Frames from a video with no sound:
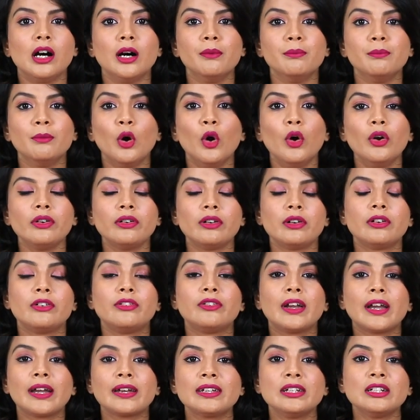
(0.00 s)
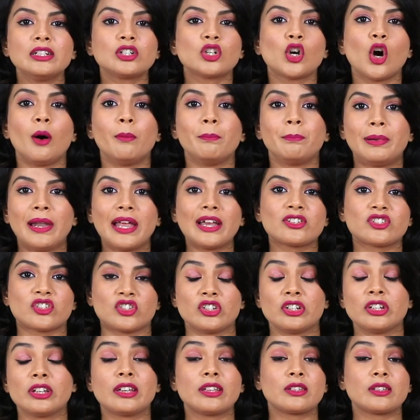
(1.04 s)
a more radiant complexion